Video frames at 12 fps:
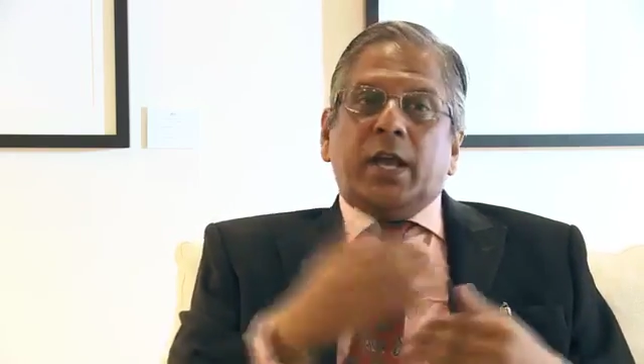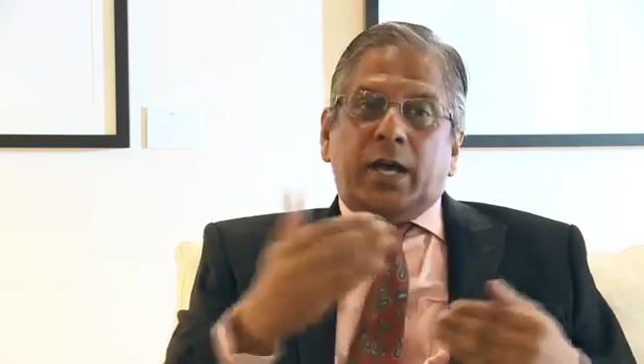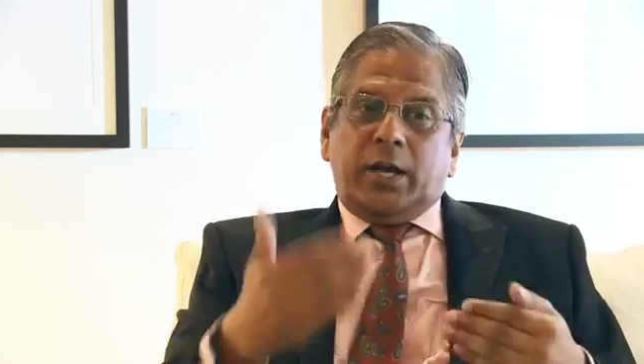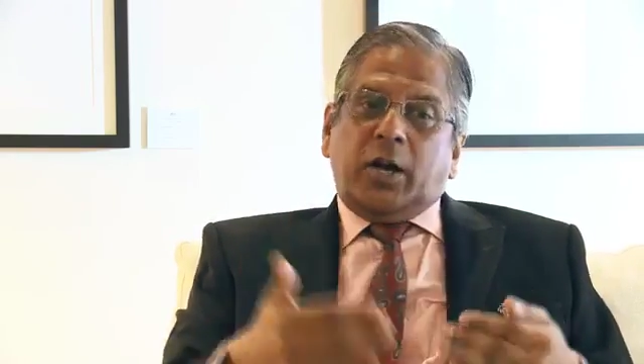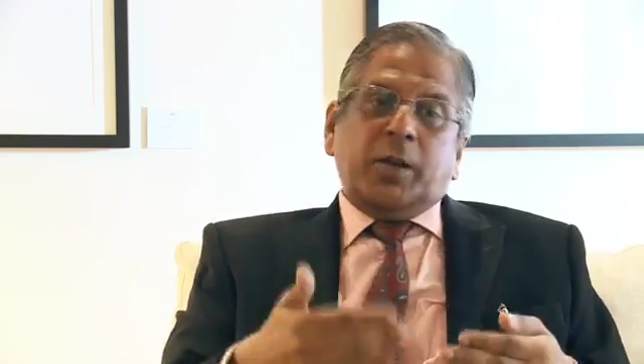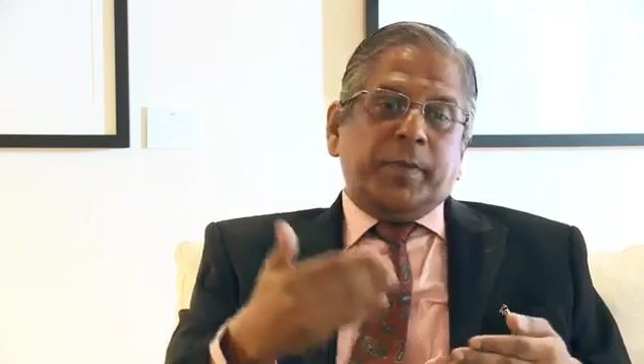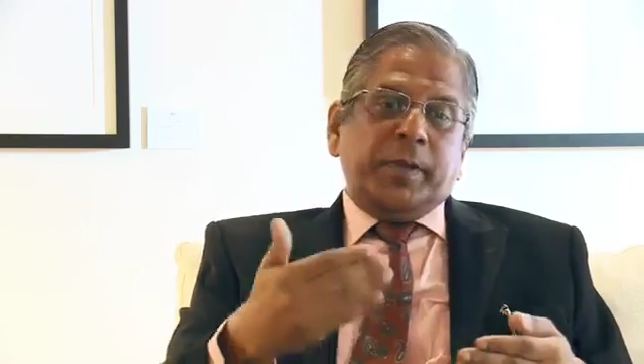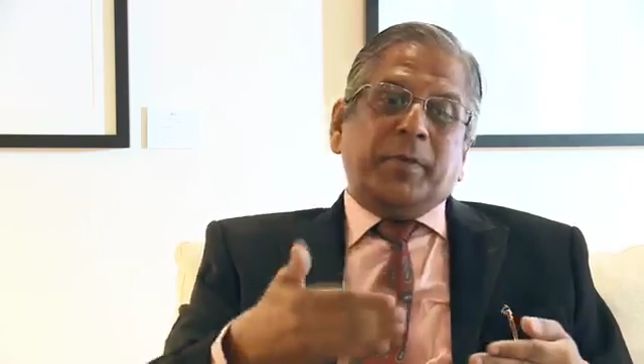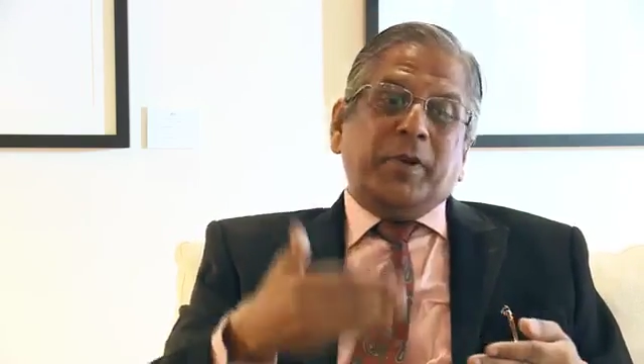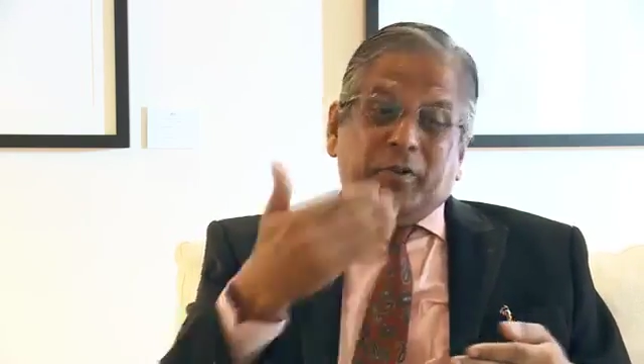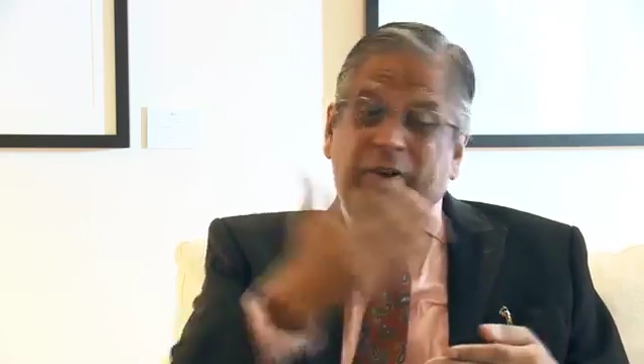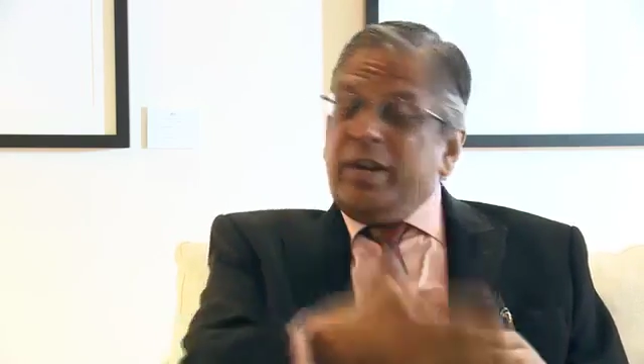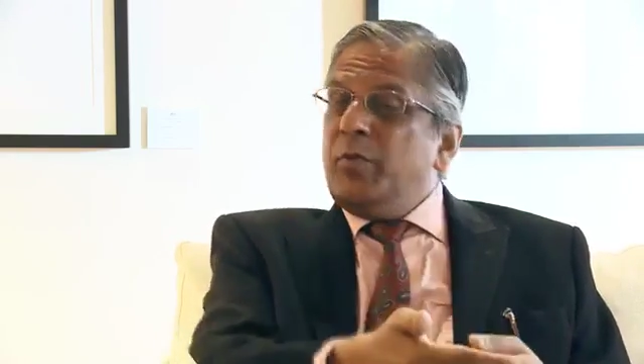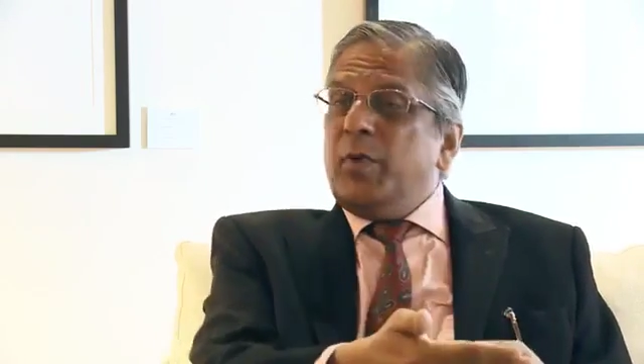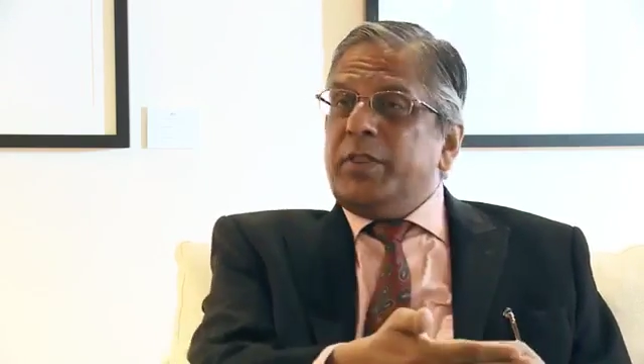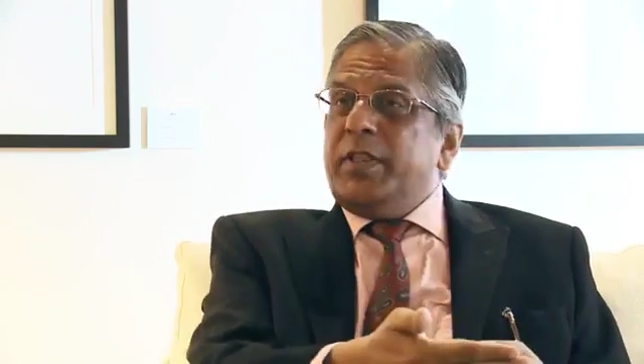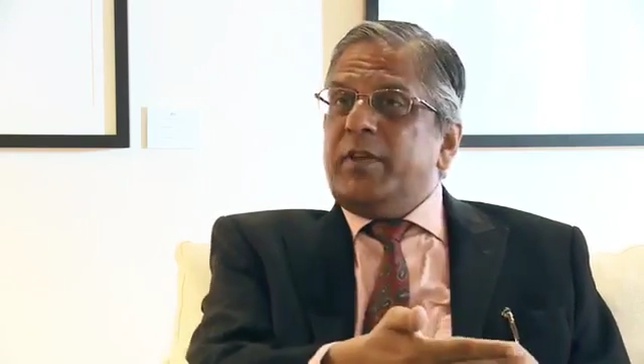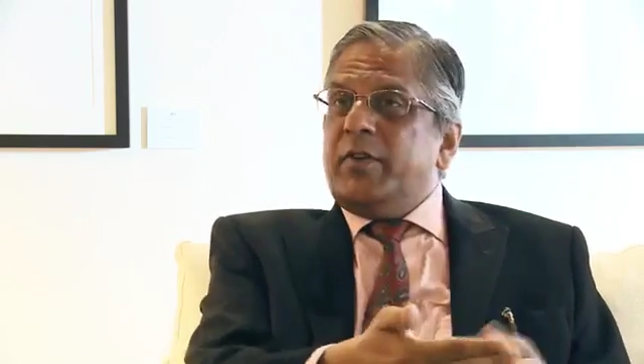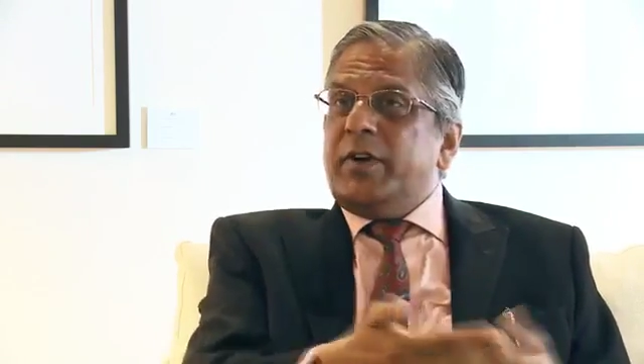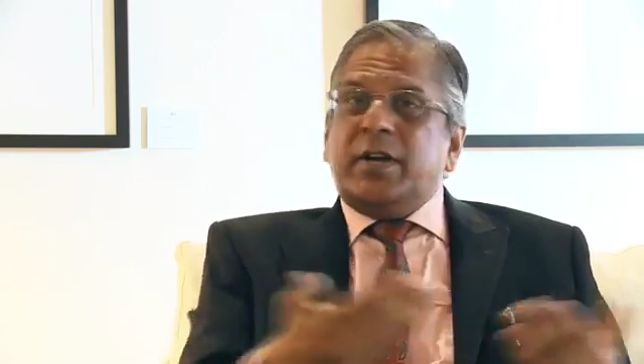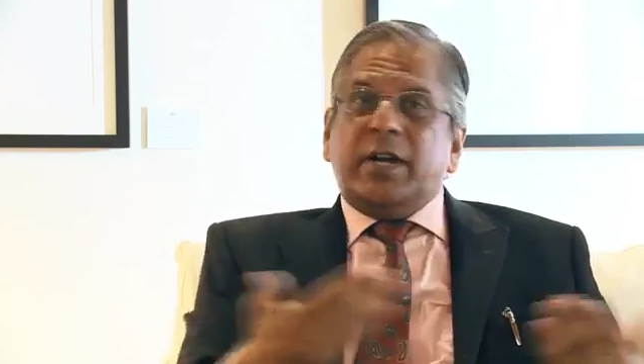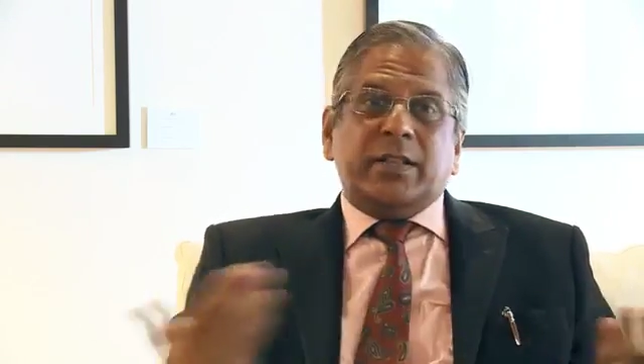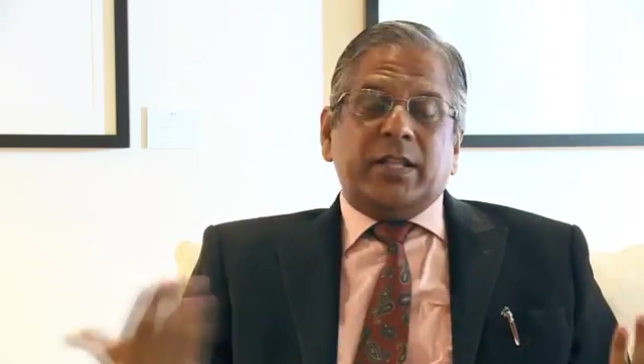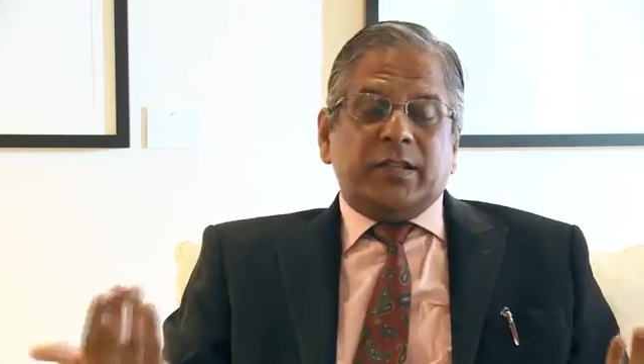A lot of people read what they've
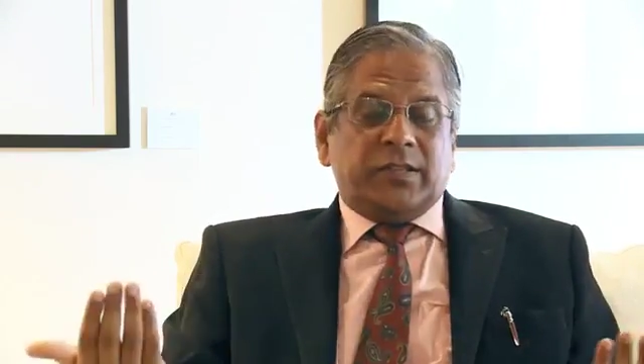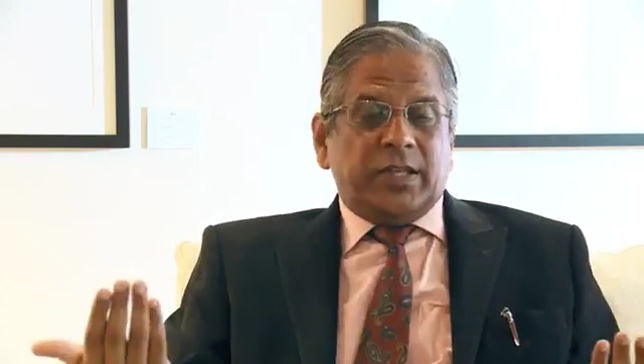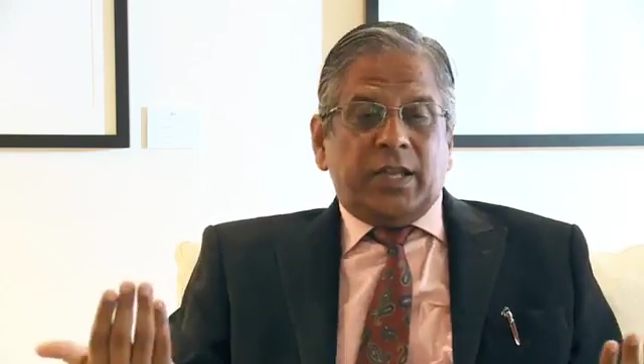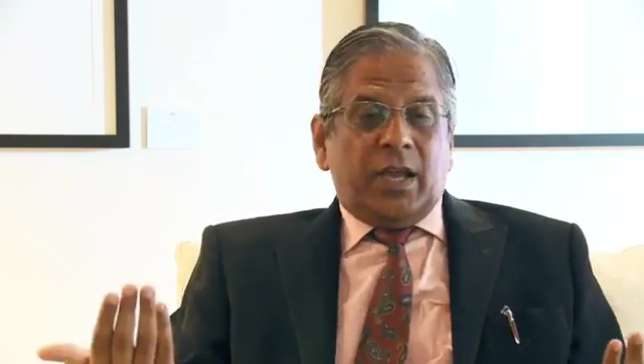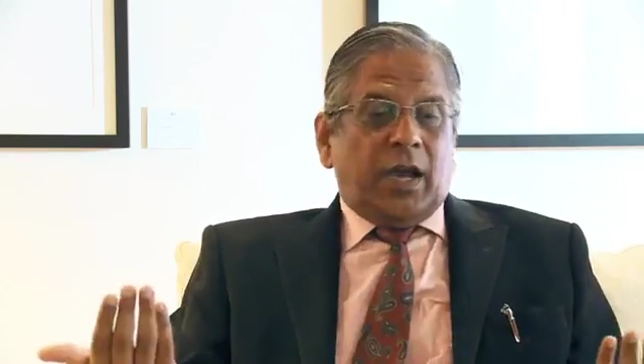written and they say,